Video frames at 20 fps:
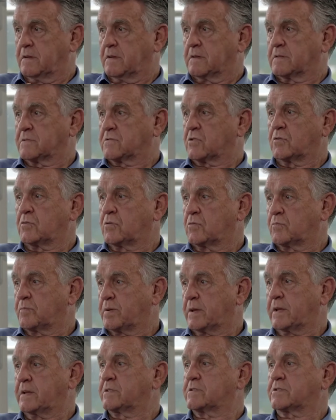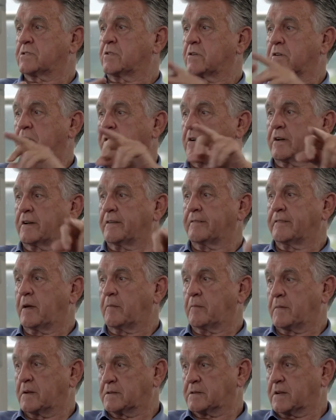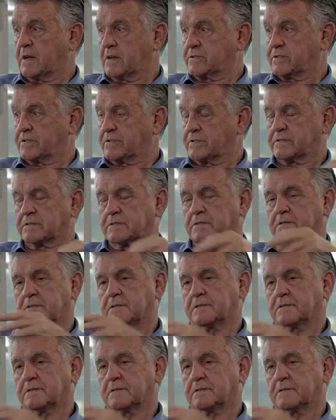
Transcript: So pigs got a lot of EMMETT touches.